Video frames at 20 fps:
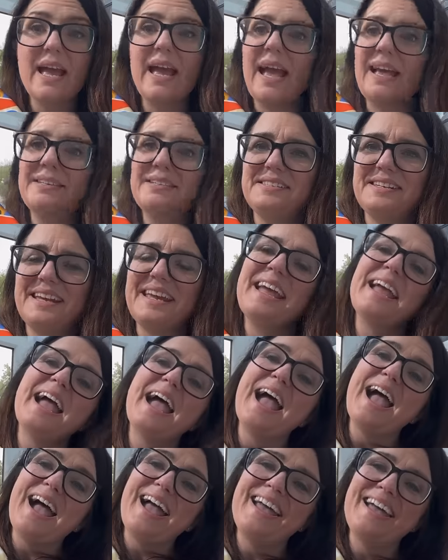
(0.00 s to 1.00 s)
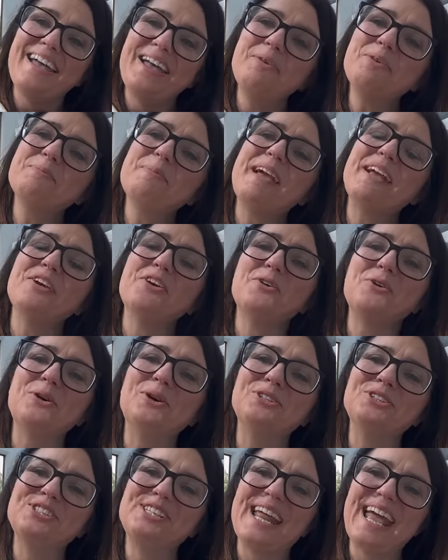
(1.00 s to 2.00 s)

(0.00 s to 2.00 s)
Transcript: Esty. It would make a gorgeous